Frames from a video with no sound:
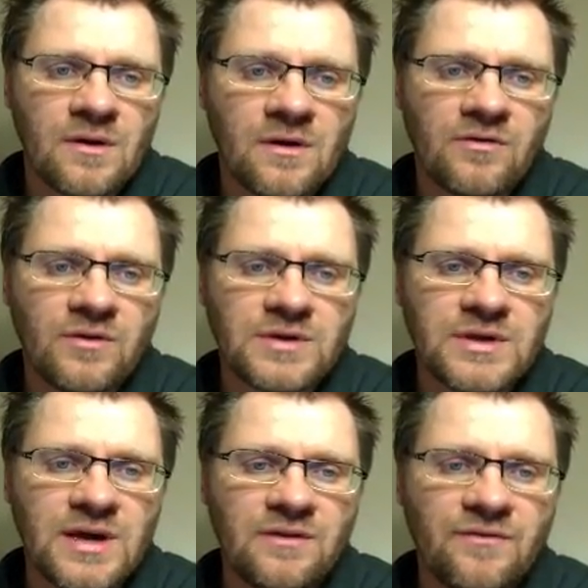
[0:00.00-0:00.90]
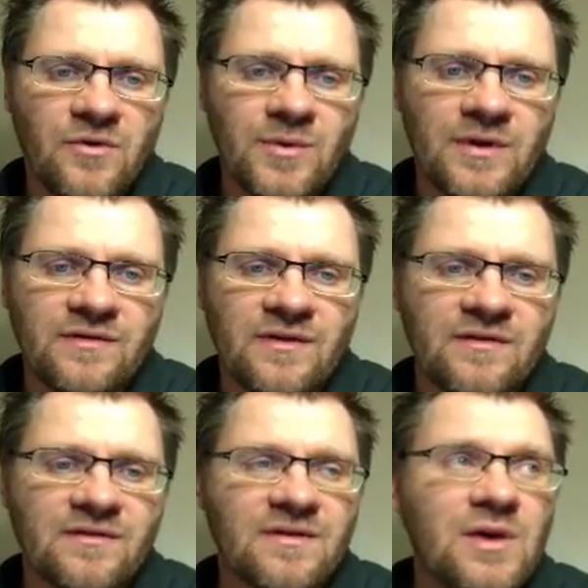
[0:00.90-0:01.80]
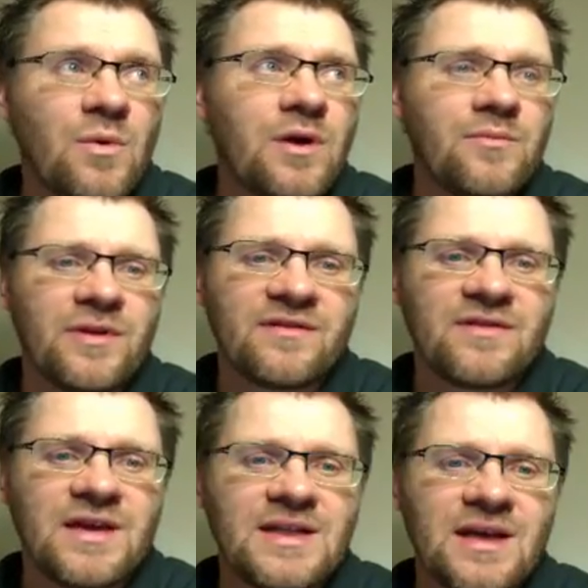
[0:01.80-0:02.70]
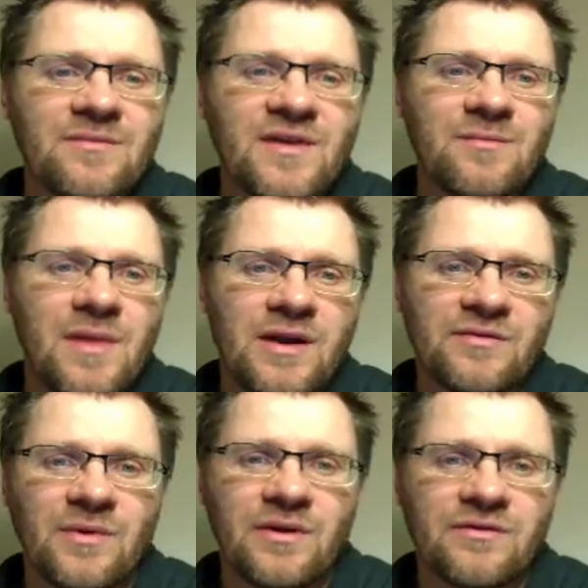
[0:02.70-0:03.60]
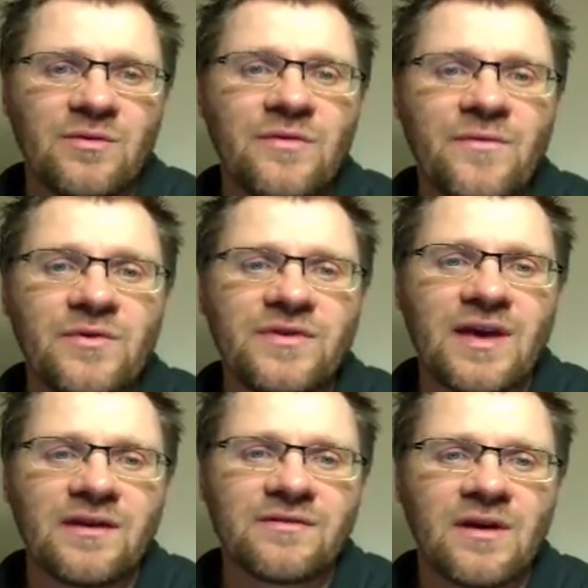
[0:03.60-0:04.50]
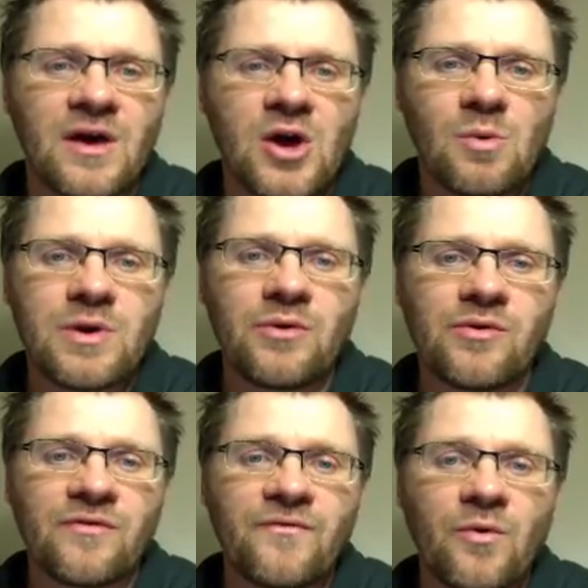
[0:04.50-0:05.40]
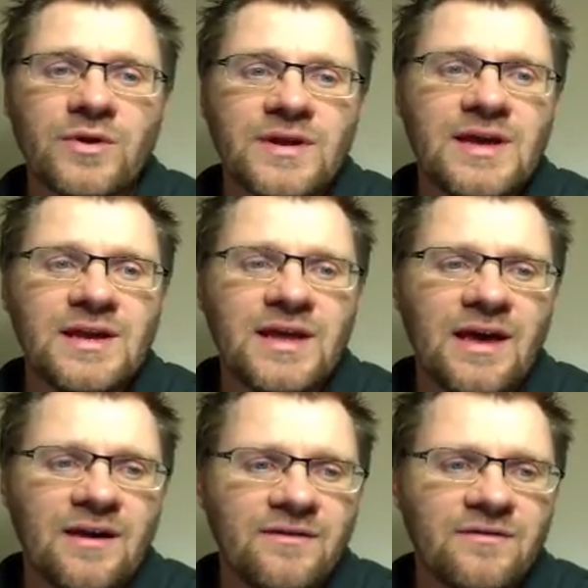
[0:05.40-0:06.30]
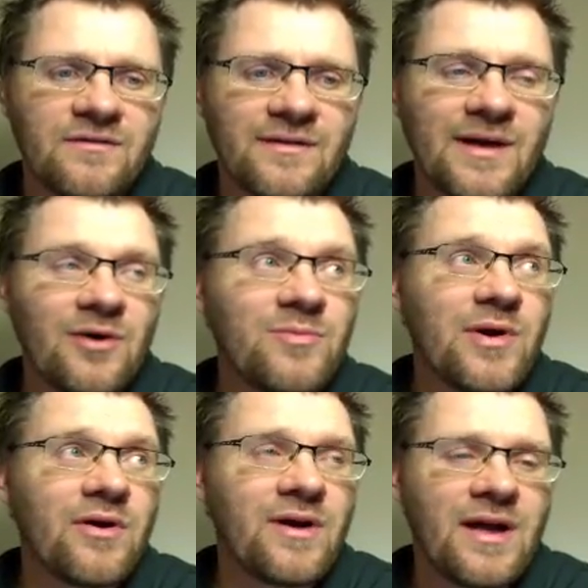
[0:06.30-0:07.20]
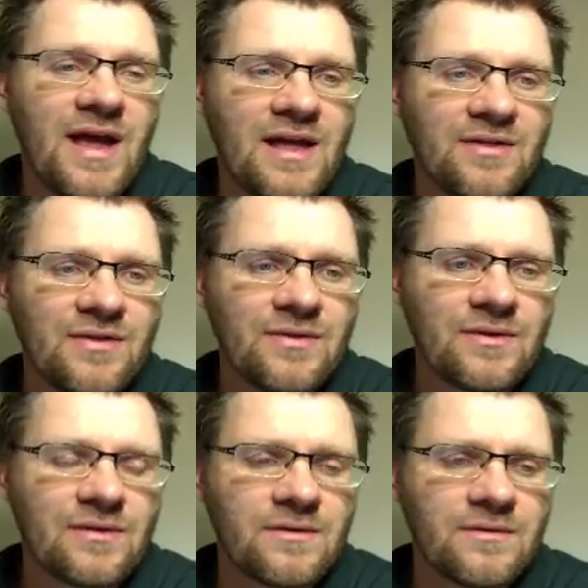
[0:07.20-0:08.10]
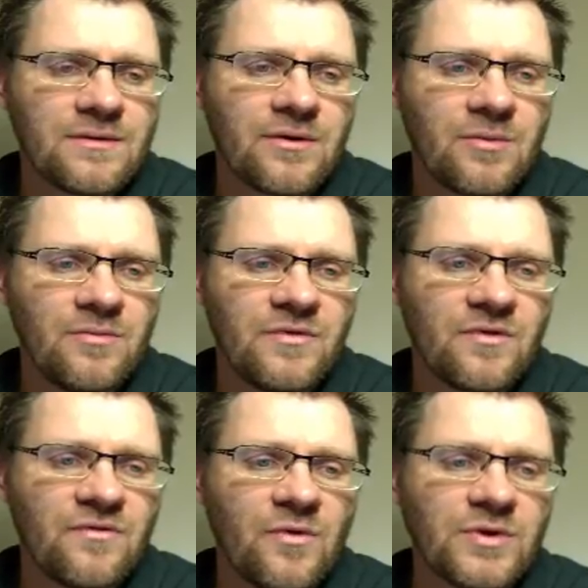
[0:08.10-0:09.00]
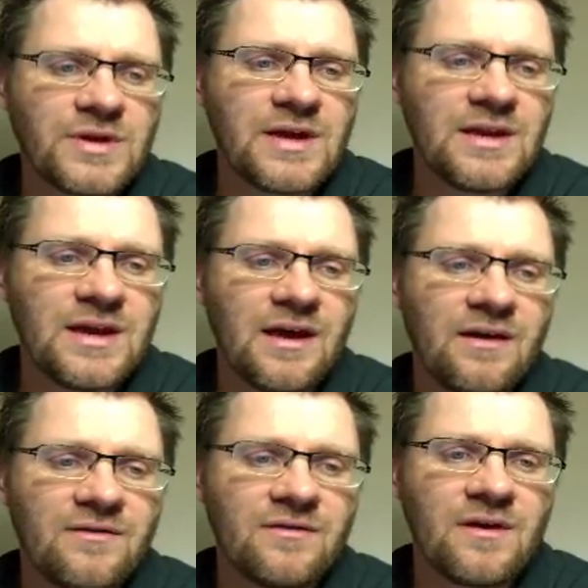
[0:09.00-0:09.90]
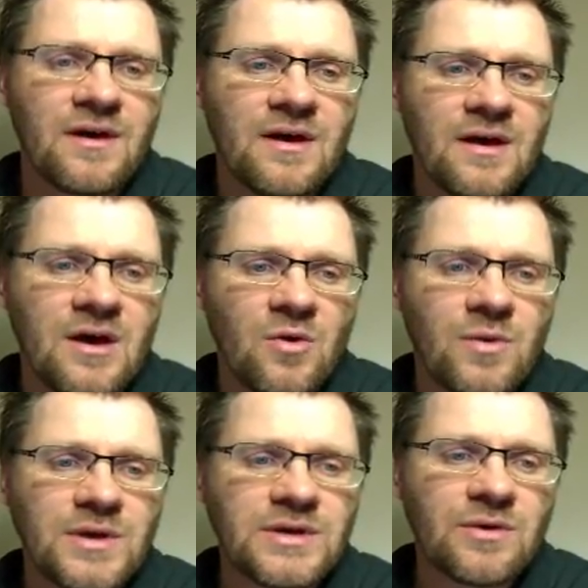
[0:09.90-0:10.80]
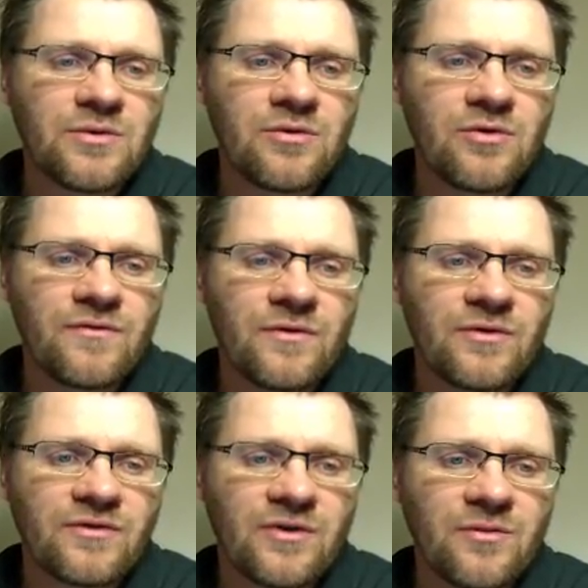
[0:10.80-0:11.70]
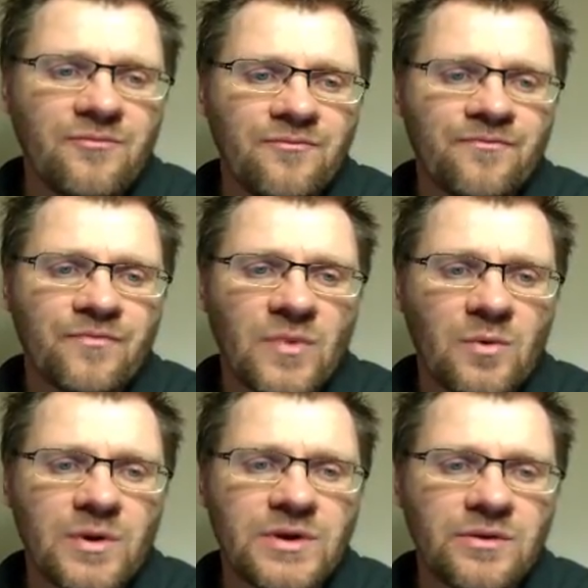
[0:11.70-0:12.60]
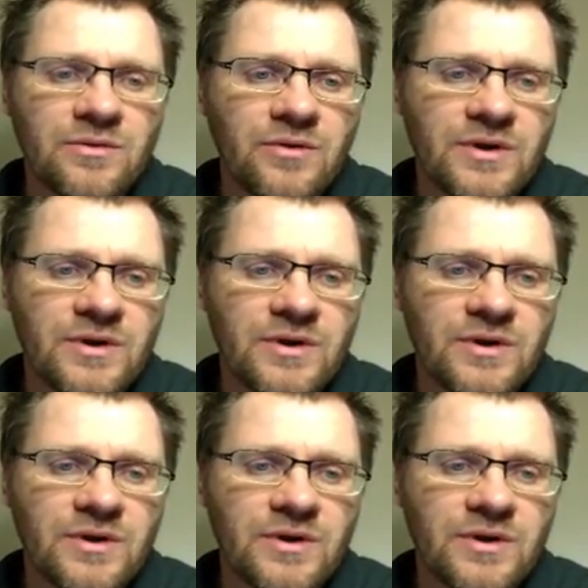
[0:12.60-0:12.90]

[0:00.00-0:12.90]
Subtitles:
So our Tn formula says it's T1 plus D times N minus 1. So in the first case, we know there are 14 cans, so that would be our nth term. So 14 cans. We don't know our first term. We don't know our